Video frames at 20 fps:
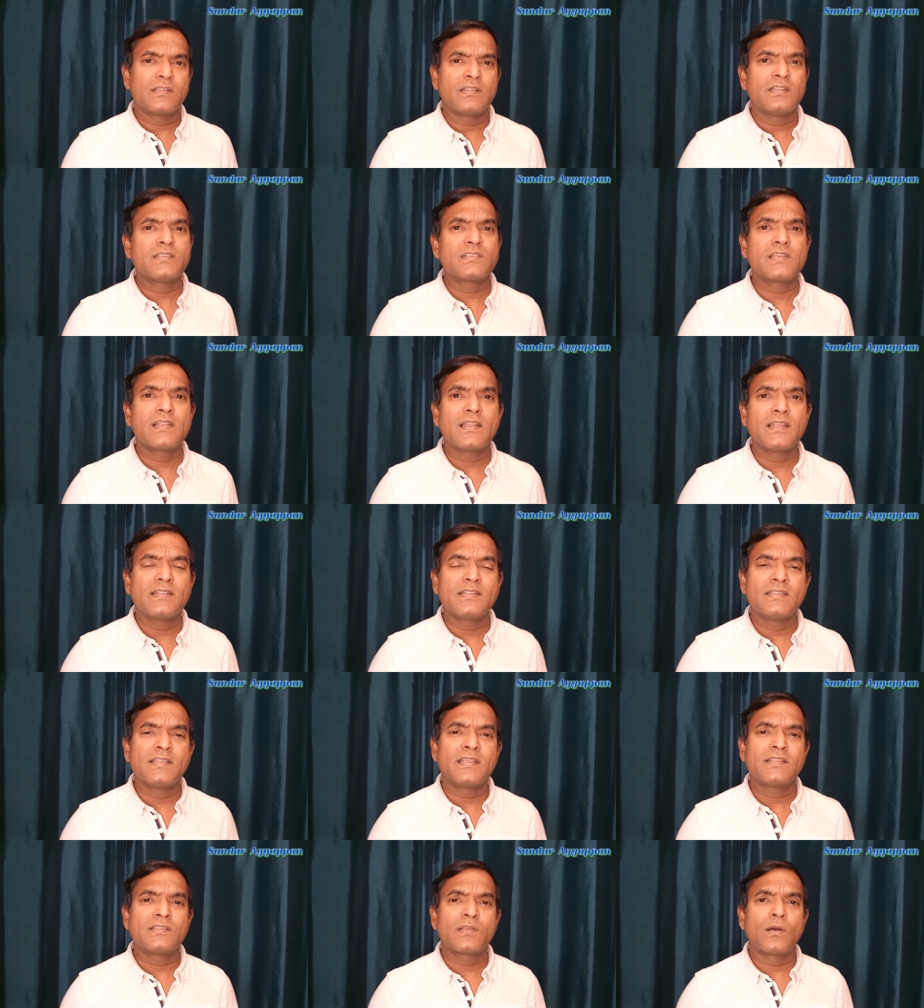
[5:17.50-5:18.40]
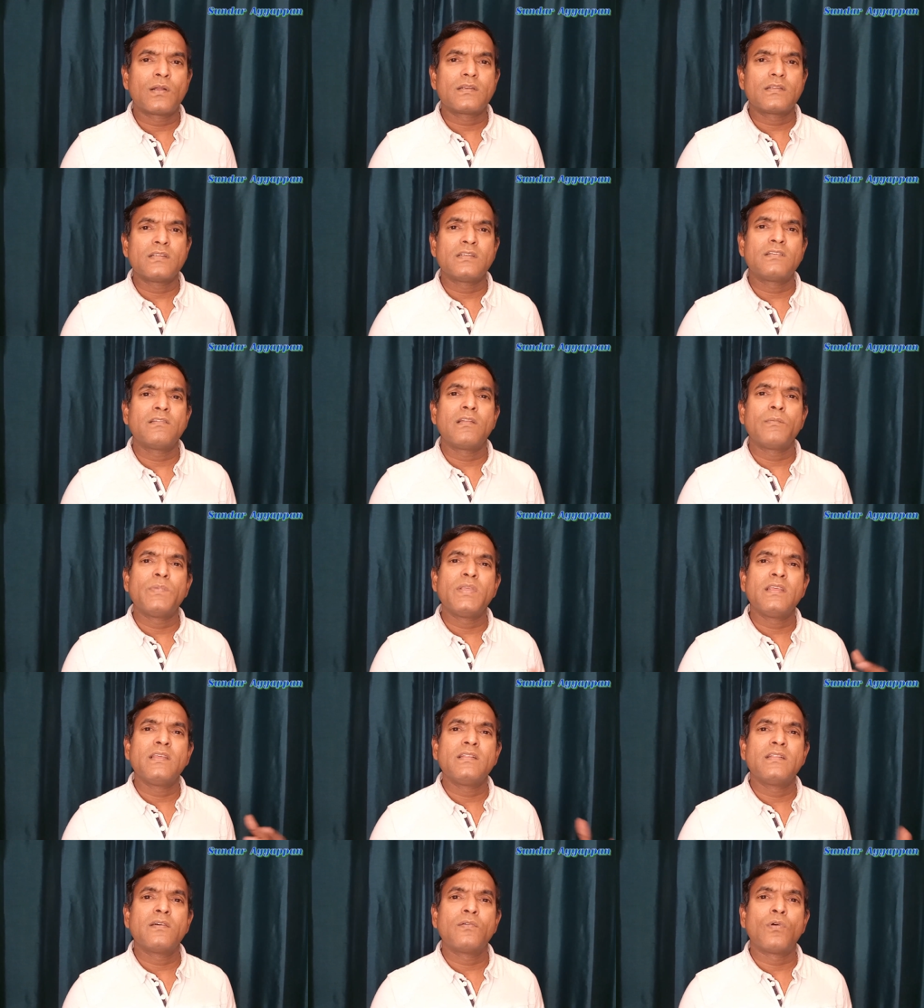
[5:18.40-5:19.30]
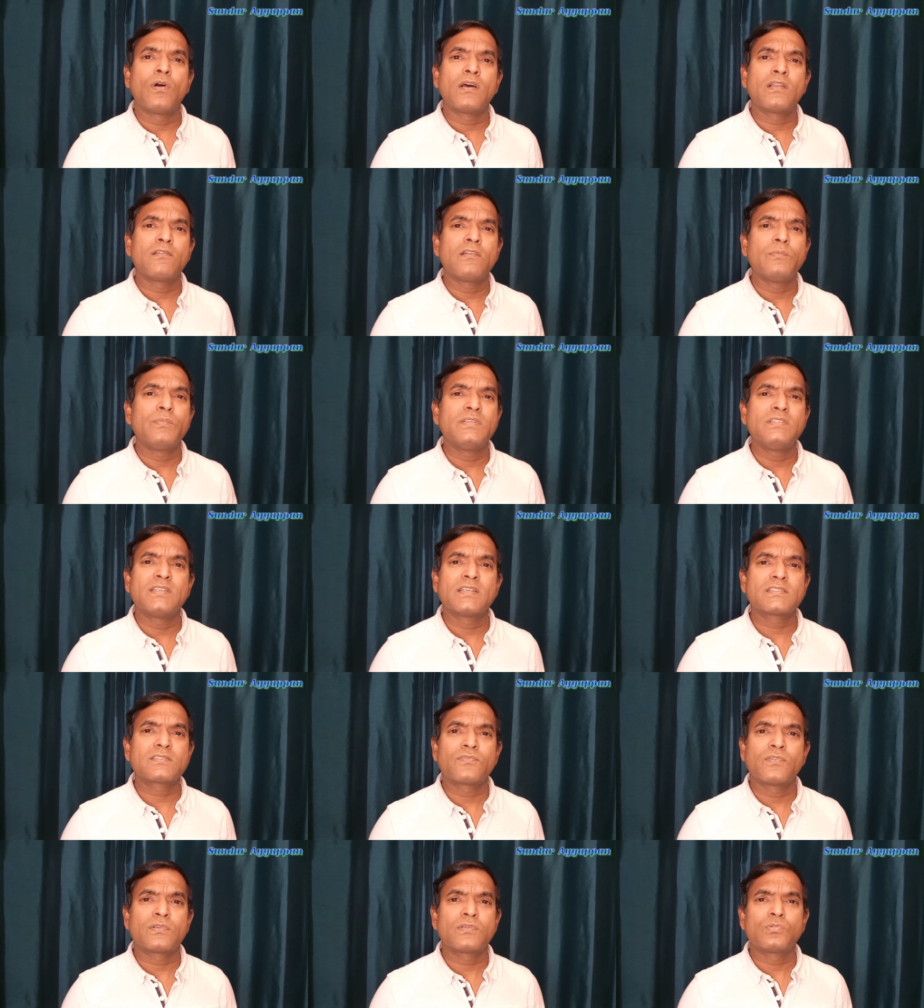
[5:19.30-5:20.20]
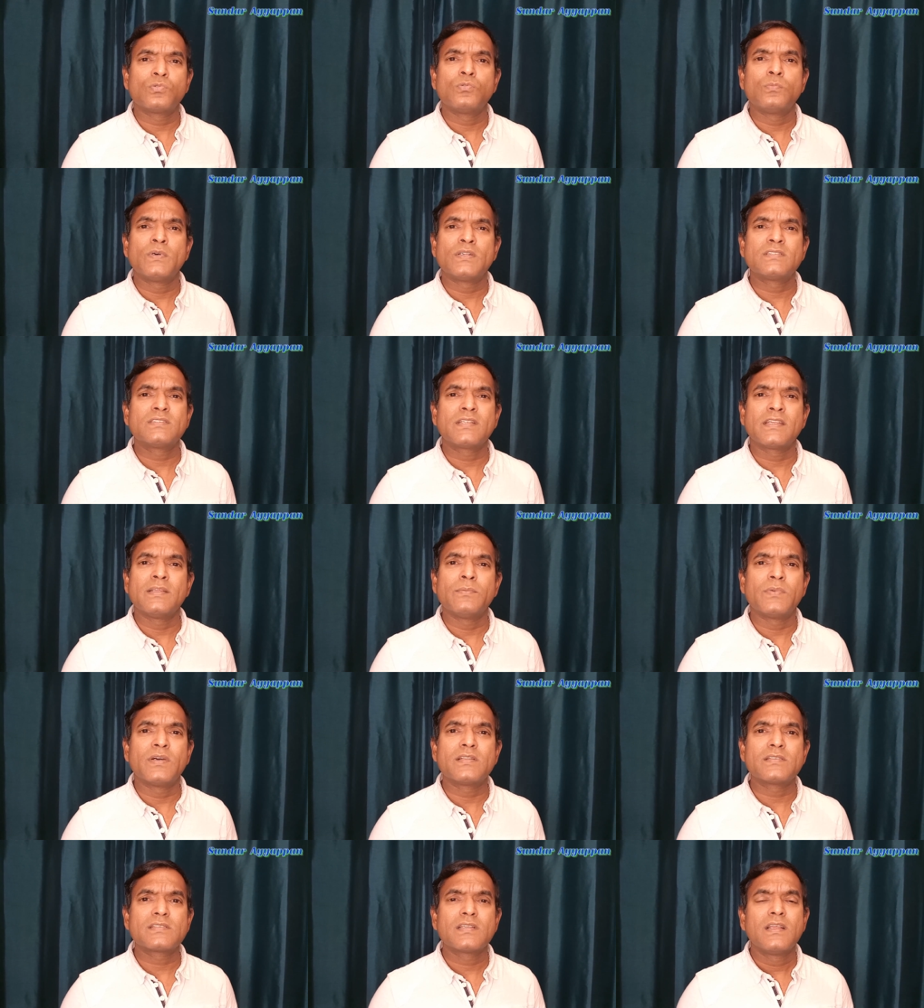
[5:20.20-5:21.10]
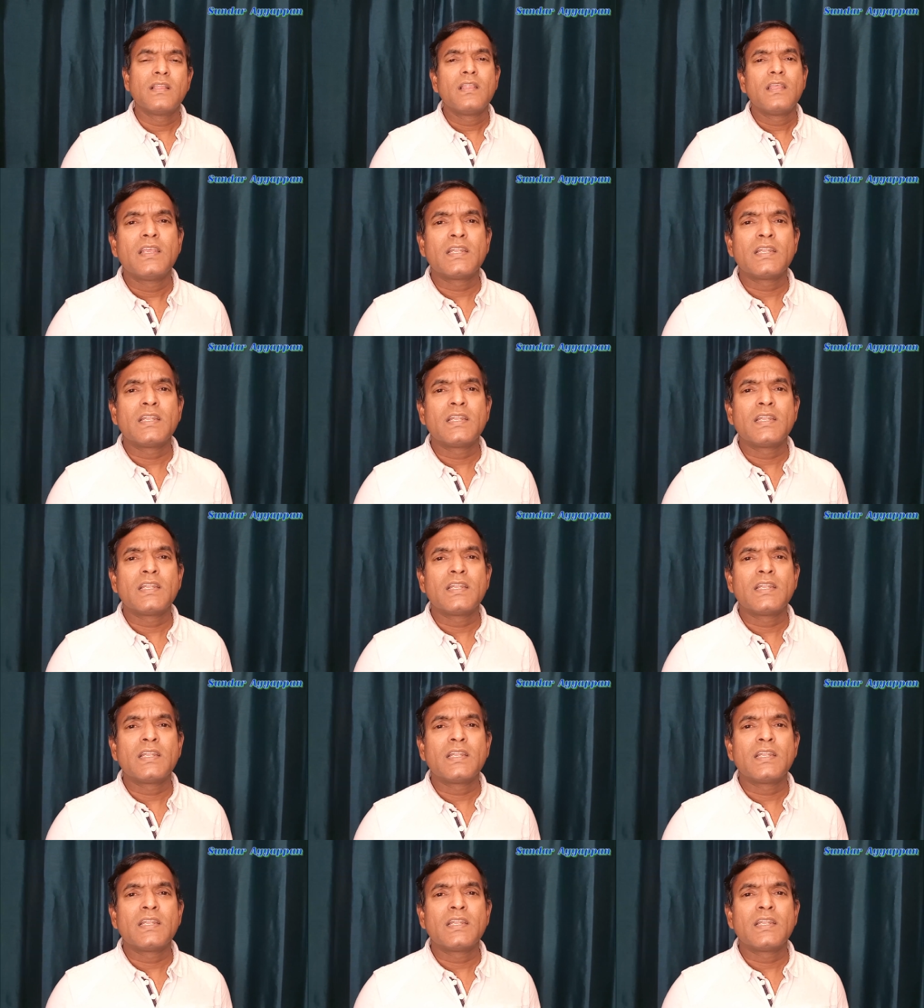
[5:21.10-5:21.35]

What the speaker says: Initially, they thought it will be the war will be just for 2 months, 3 months.